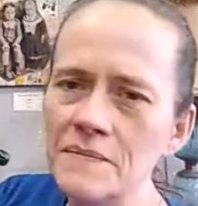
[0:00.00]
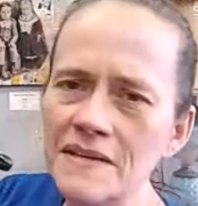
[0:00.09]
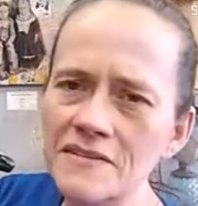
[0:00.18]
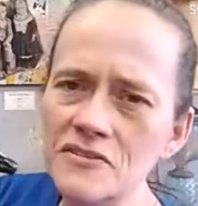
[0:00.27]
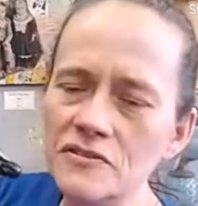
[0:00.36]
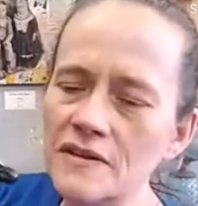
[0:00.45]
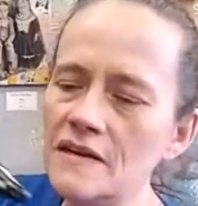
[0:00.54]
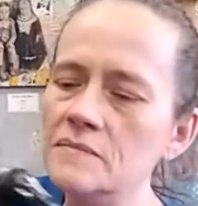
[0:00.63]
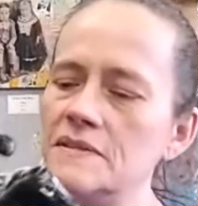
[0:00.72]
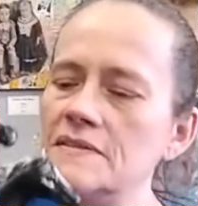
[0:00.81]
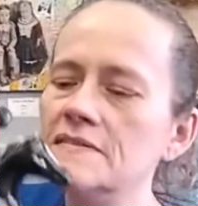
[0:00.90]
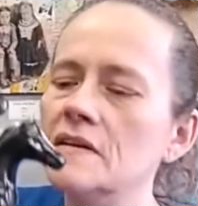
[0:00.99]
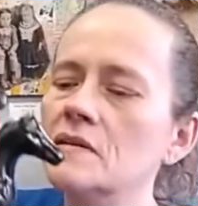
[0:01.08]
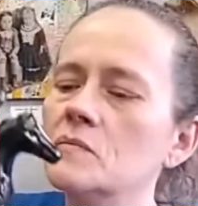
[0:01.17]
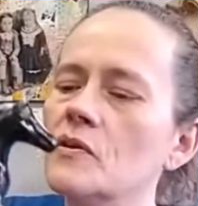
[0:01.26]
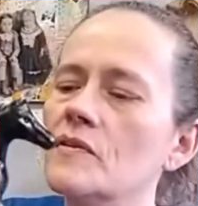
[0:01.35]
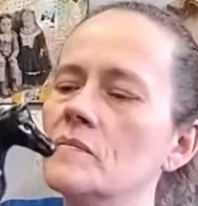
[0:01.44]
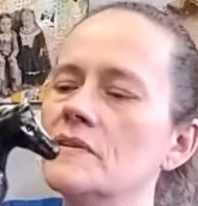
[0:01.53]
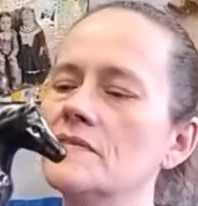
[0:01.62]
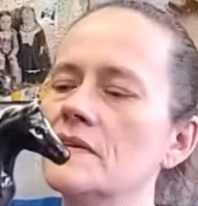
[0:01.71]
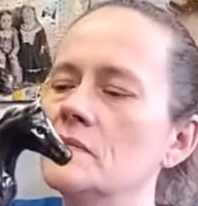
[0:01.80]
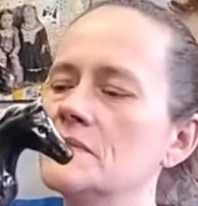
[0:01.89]
I'm not sure how I'm going to sell them, whether I'm
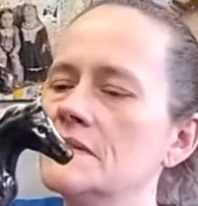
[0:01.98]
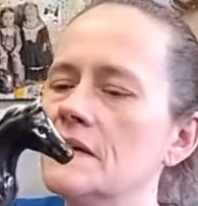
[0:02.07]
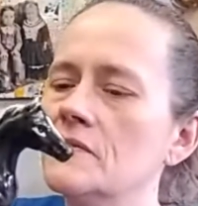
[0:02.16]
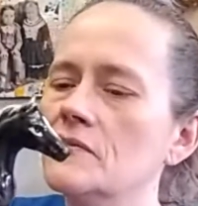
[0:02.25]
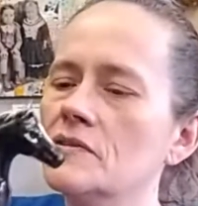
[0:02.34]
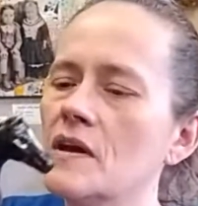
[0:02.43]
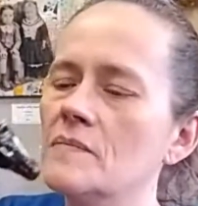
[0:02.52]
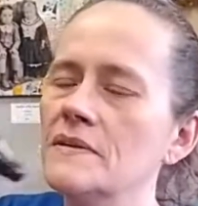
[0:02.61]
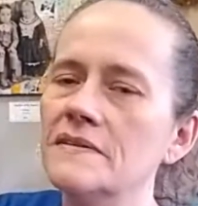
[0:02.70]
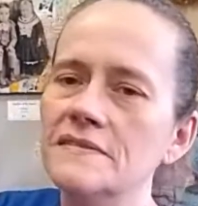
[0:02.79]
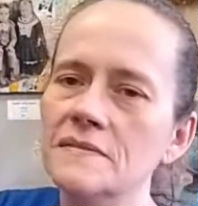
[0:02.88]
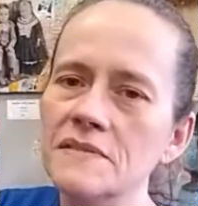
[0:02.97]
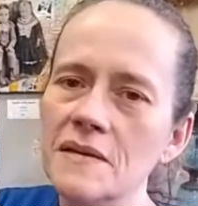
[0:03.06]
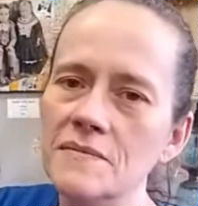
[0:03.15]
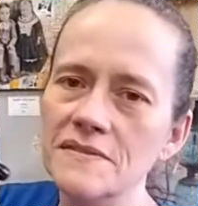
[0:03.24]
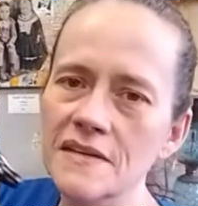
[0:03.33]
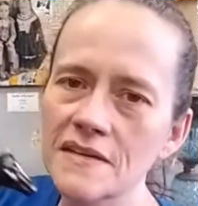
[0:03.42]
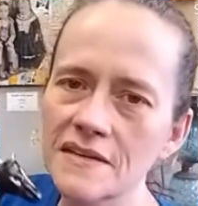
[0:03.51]
going to sell them together or not, because sometimes,